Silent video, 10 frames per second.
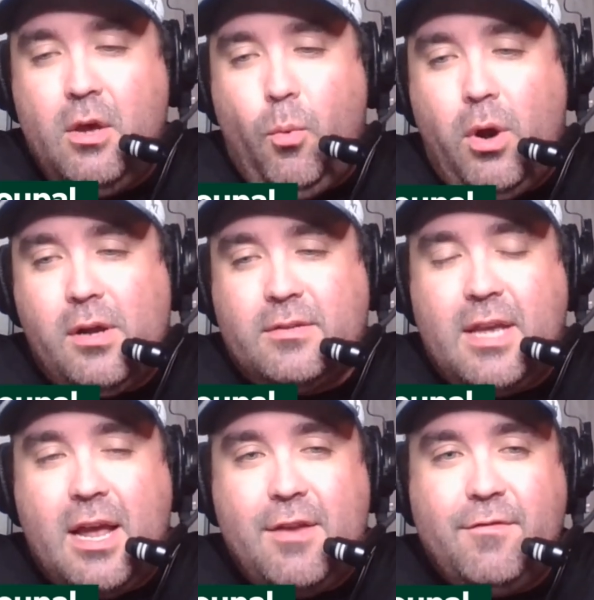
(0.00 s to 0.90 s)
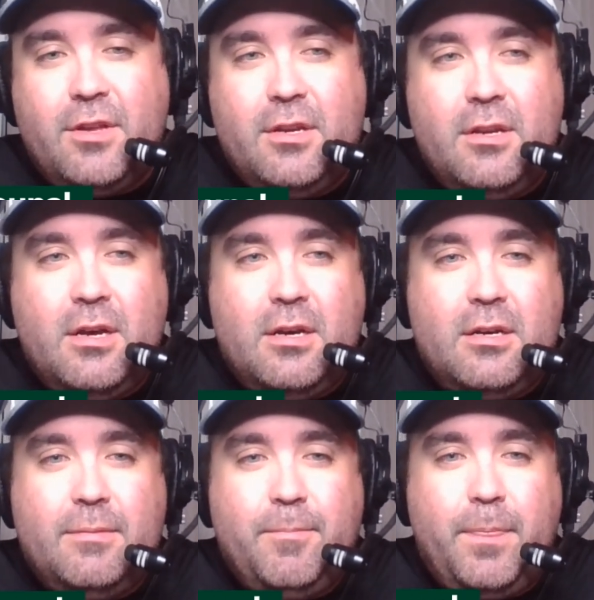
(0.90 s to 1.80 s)
was kind of an,
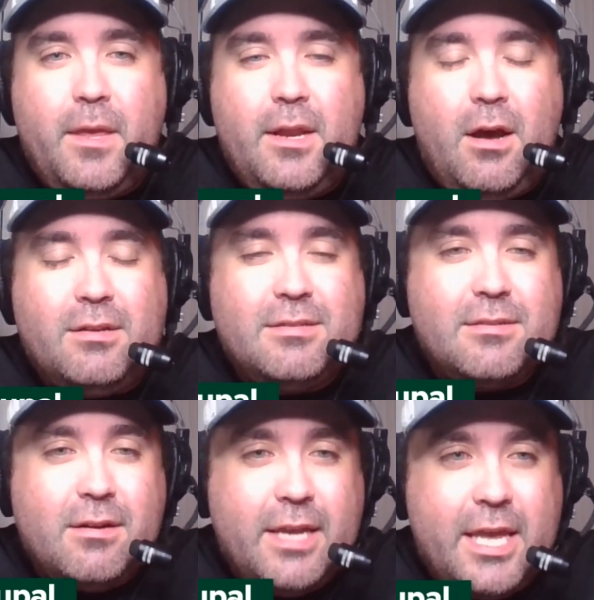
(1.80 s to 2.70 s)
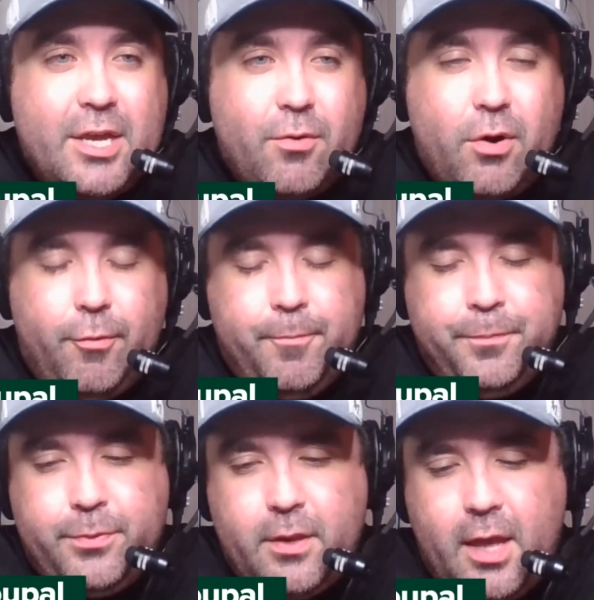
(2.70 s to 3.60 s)
uh, an unsung hero
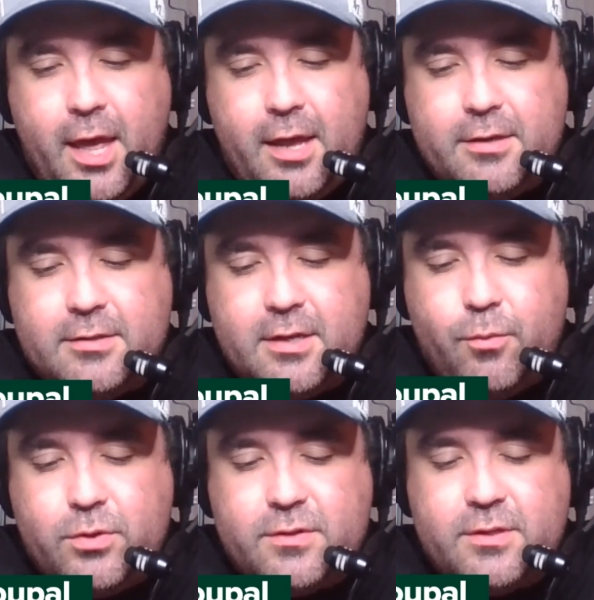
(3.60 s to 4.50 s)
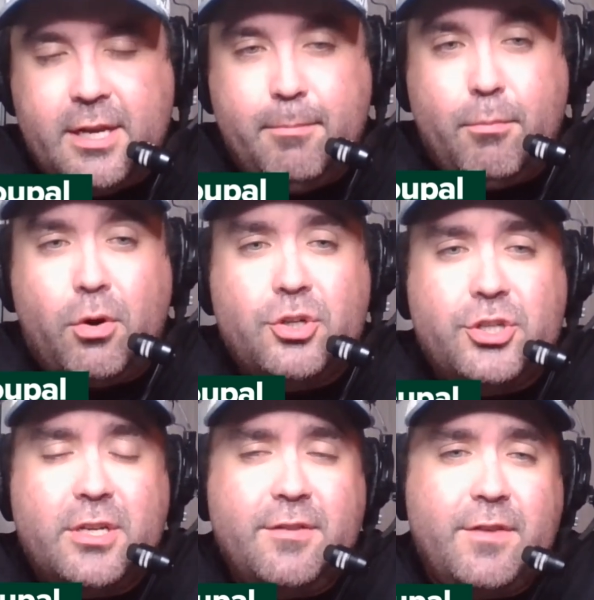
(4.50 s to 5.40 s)
and uh, was an
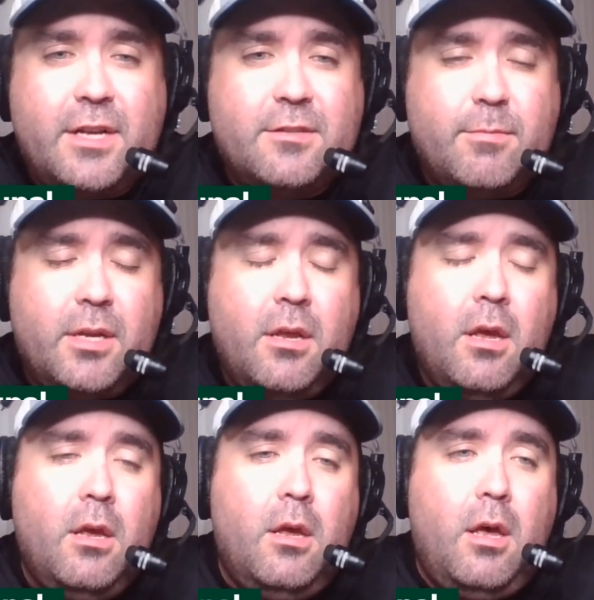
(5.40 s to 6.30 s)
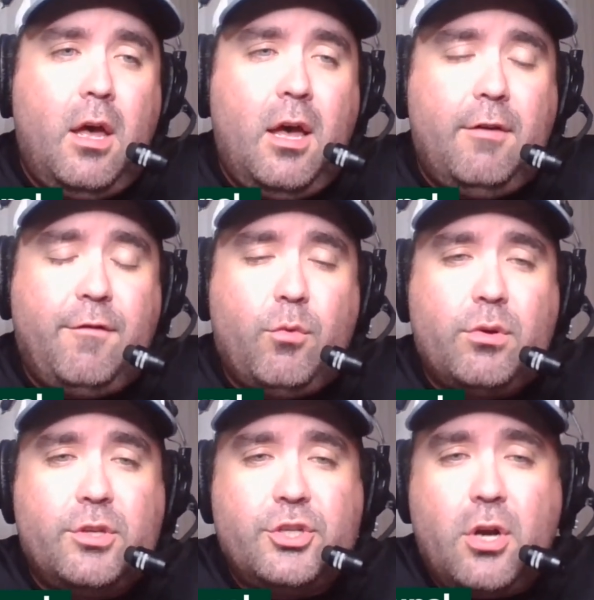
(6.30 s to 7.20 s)
emerging defenseman uh, for
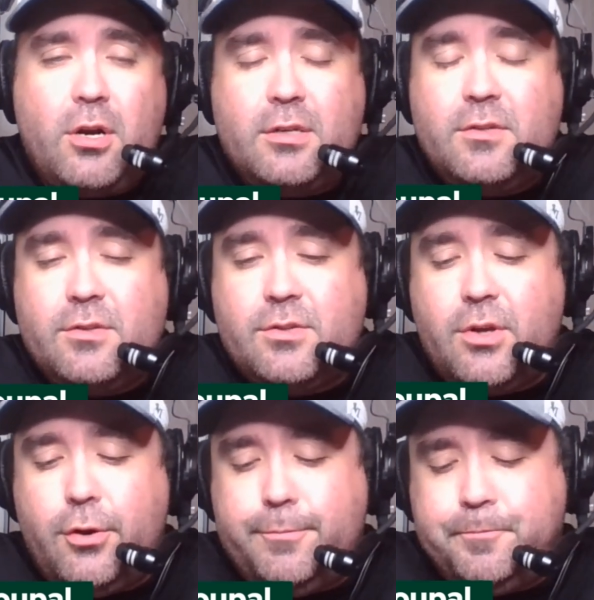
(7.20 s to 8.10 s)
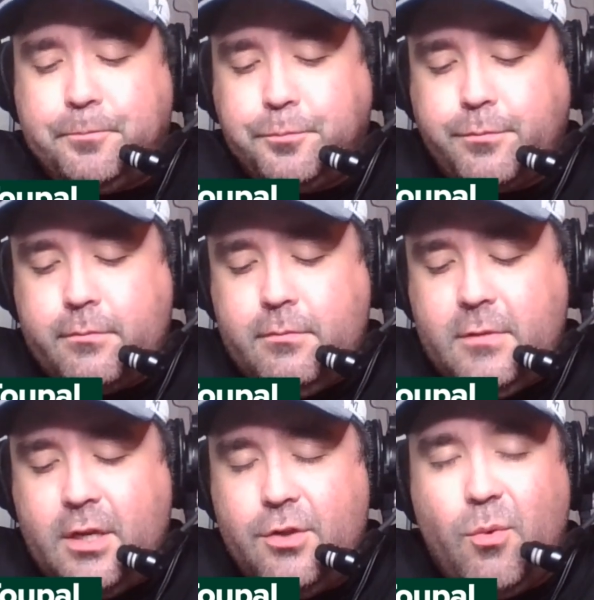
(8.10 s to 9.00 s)
the Sharks. And so
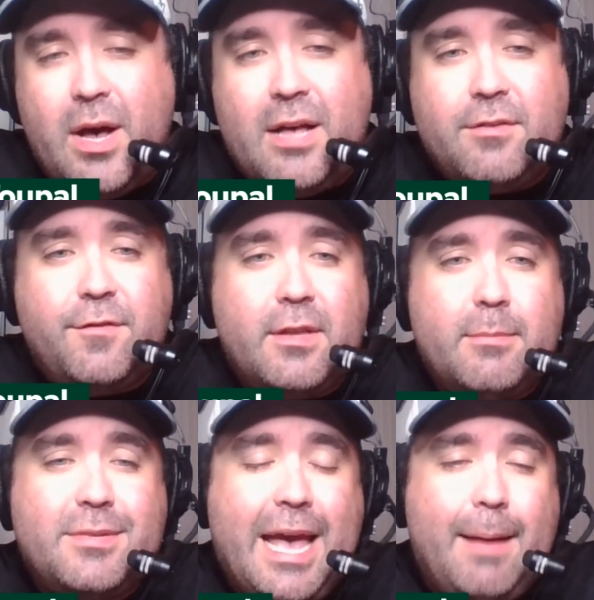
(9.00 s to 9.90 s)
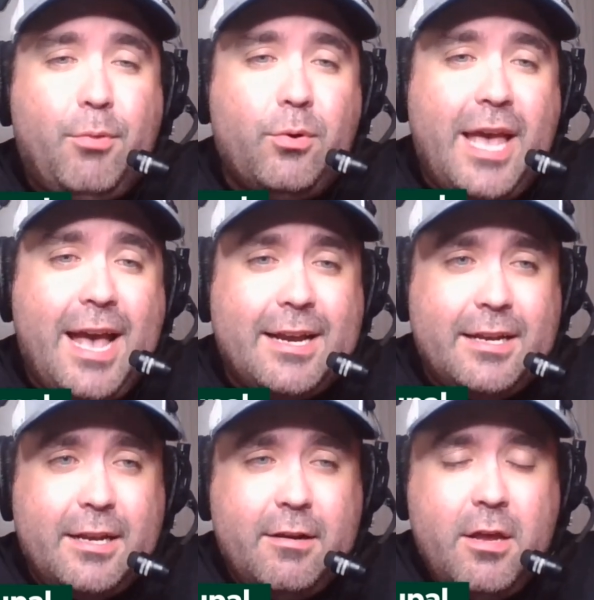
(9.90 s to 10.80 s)
the Wild flipped Kaapo
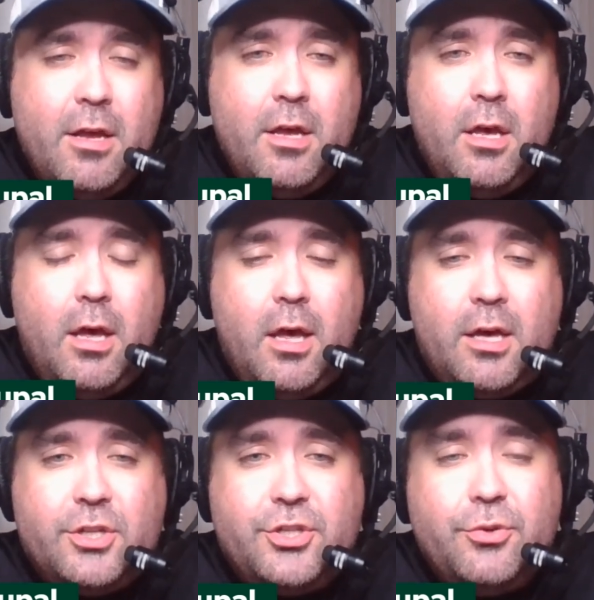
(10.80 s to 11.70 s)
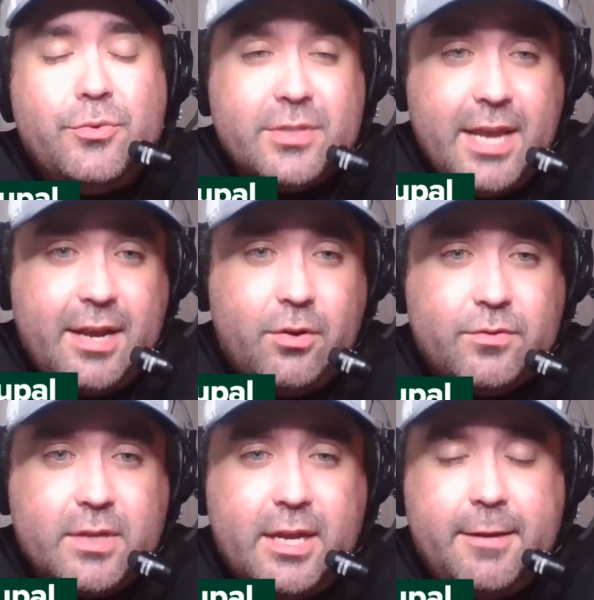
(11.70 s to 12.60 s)
Kähkönen Uh, to San
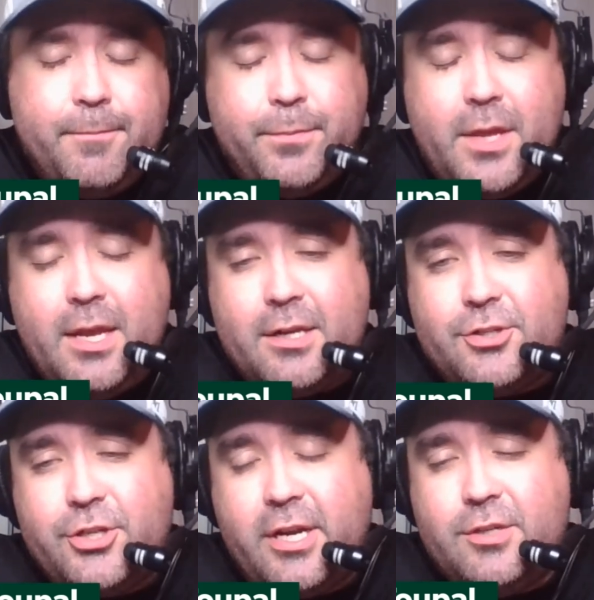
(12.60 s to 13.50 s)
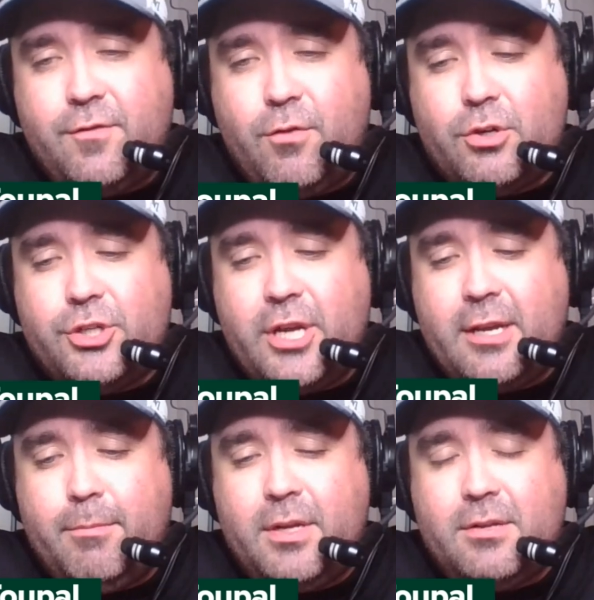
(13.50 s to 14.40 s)
Jose in exchange for
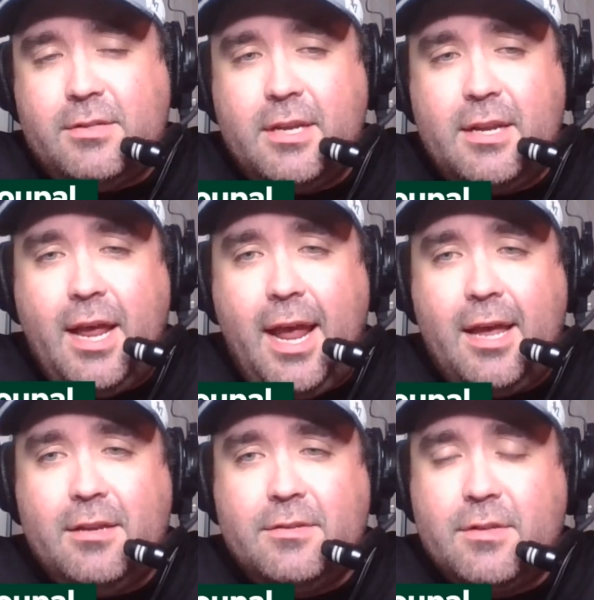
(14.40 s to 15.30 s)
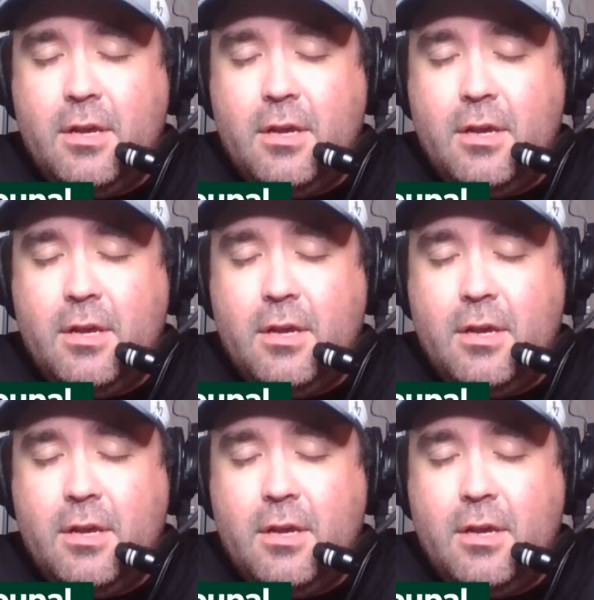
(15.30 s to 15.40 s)
Jacob Middleton. And